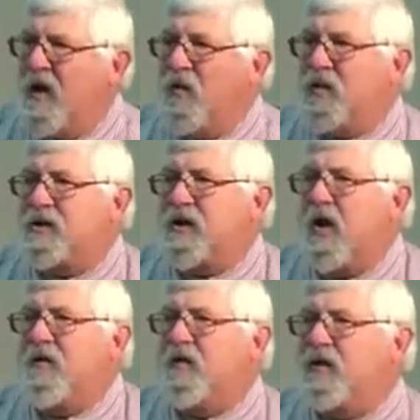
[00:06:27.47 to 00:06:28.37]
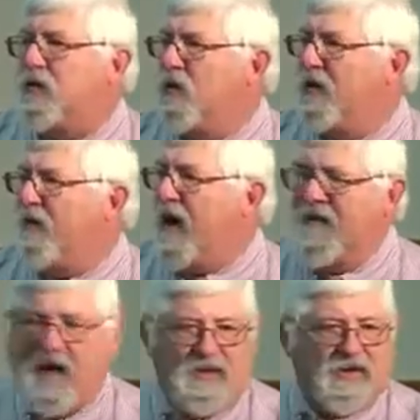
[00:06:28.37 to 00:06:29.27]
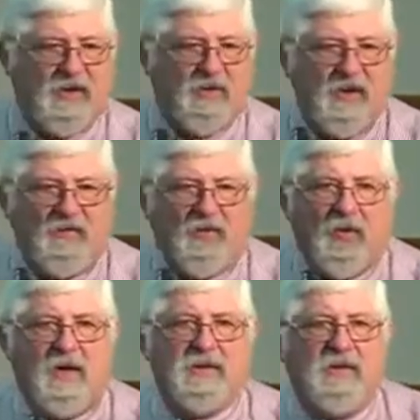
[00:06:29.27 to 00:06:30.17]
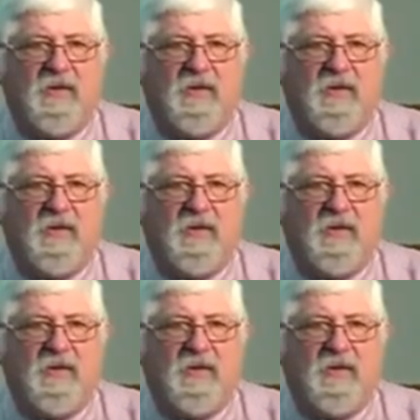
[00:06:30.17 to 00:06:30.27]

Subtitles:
We're going to start in verse 25. Alan's going to read for us.